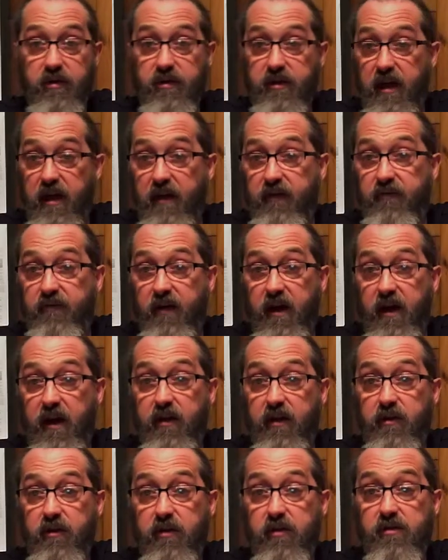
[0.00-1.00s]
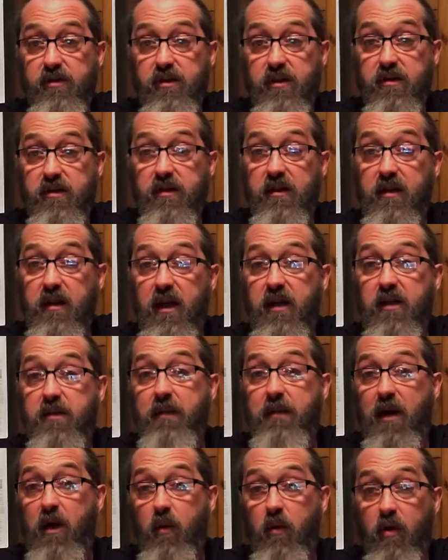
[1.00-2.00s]
sci-fi enthusiast that likes
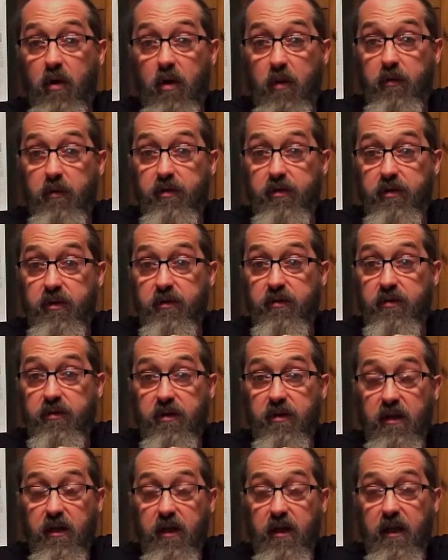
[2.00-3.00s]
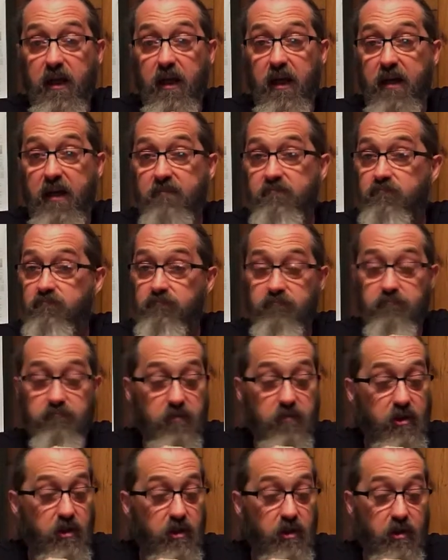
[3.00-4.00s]
power armor suits.
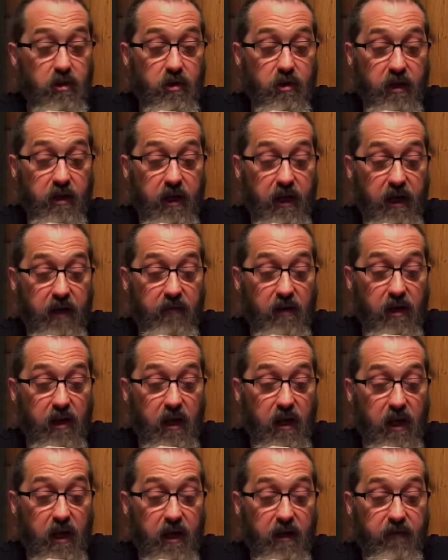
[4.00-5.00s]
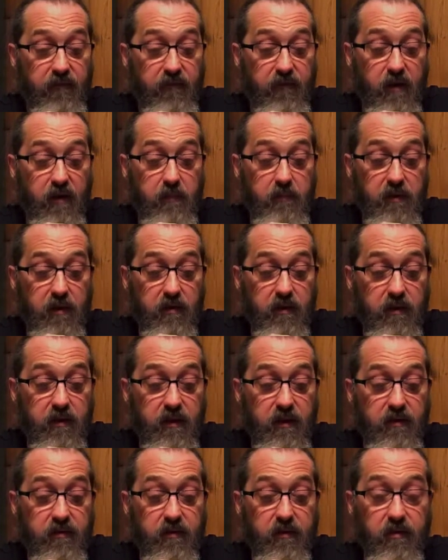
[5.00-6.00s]
You're going to have a lot of fun building
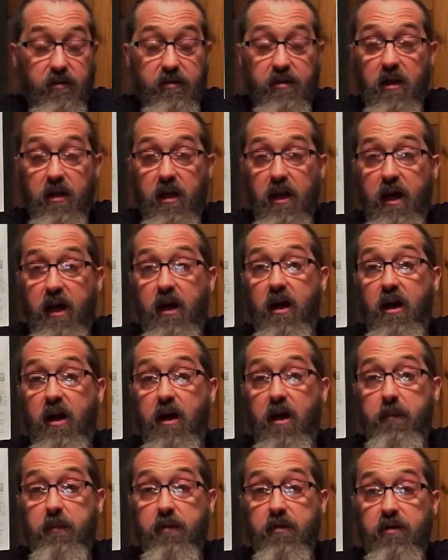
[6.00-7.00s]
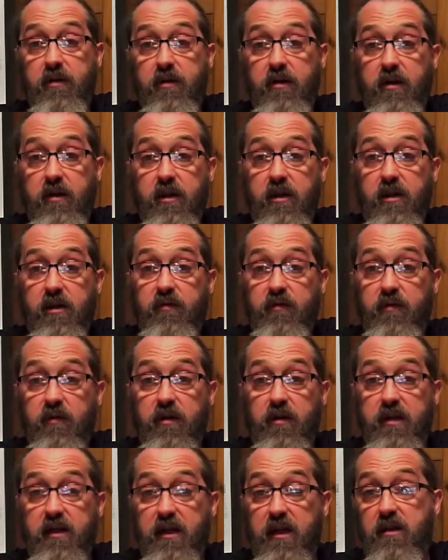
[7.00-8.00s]
this, and there's a lot of opportunities for
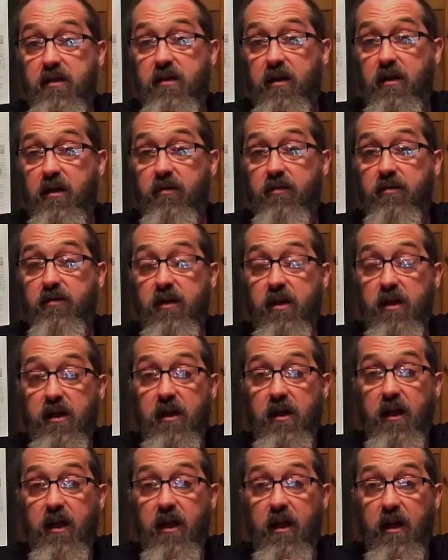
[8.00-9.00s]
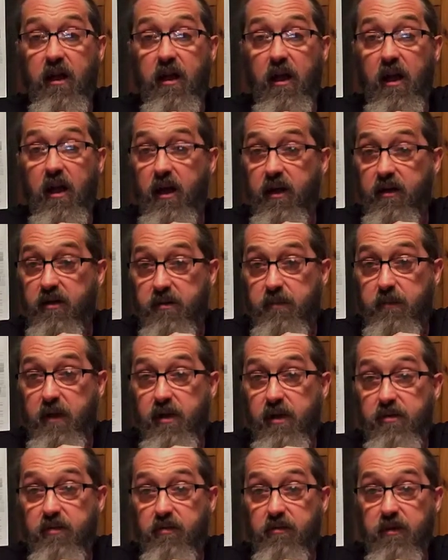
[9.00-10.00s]
details and a lot of
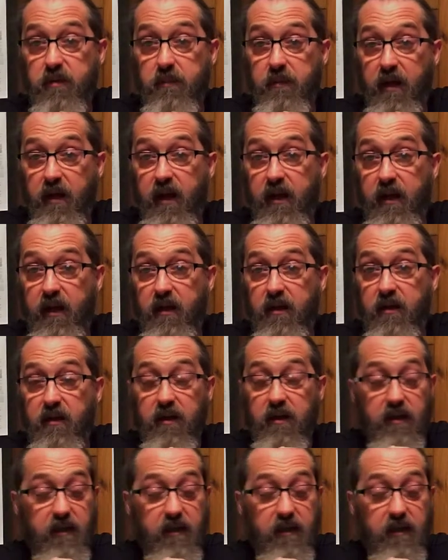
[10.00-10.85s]
specialty painting.